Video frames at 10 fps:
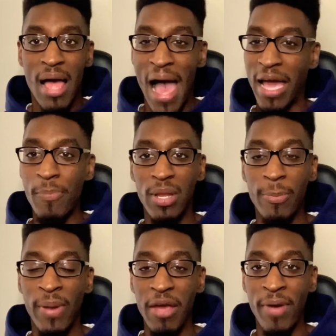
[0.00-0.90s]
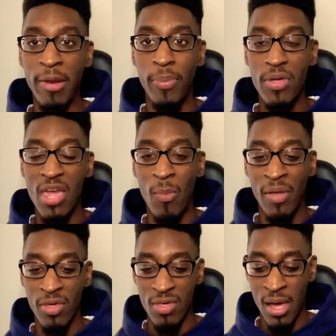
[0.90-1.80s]
I can pull a plank, random push-up,
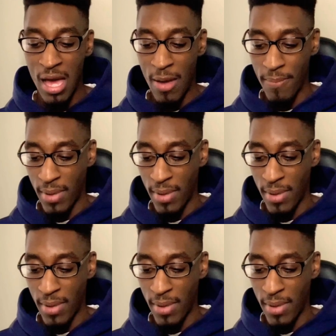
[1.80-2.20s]
whether it's a